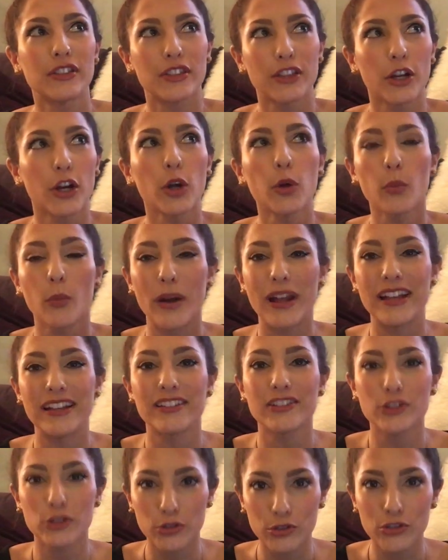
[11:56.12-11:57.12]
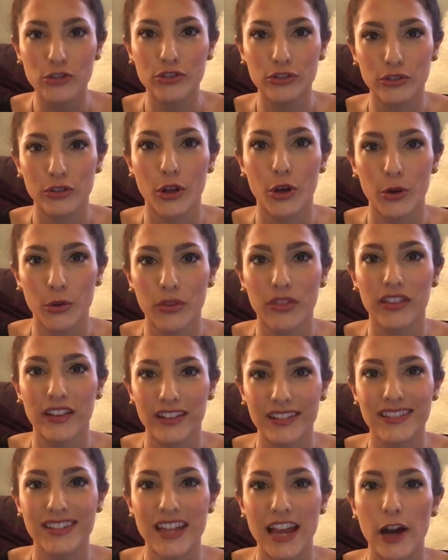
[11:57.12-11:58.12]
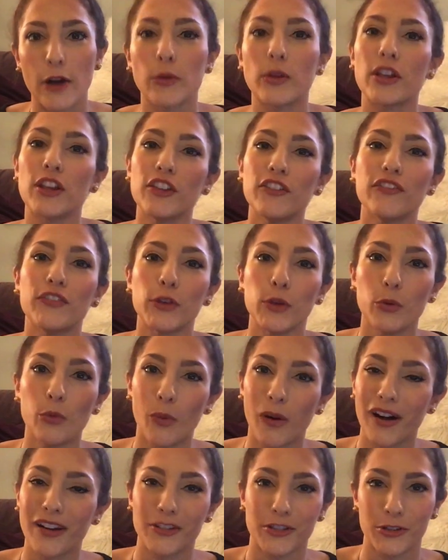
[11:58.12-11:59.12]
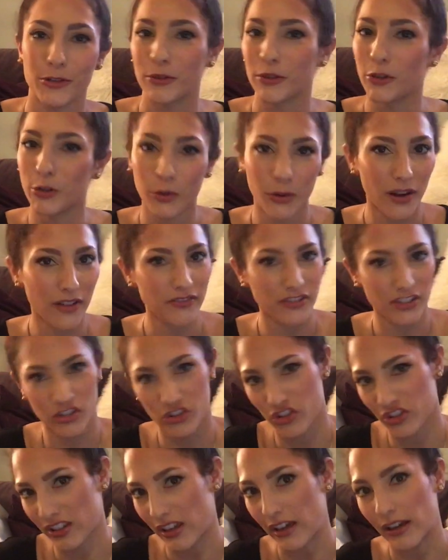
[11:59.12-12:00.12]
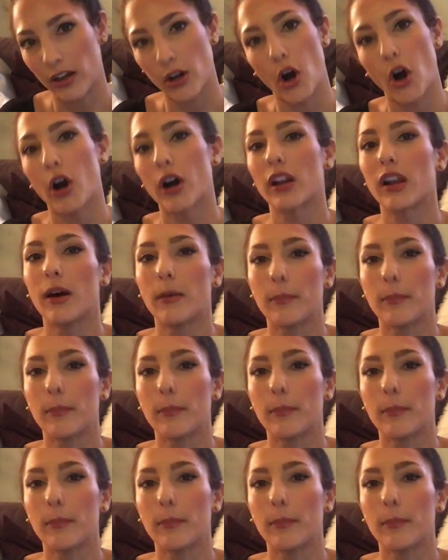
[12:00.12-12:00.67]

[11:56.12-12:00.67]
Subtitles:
there are ways to slow things down if you want to. You don't have to just get caught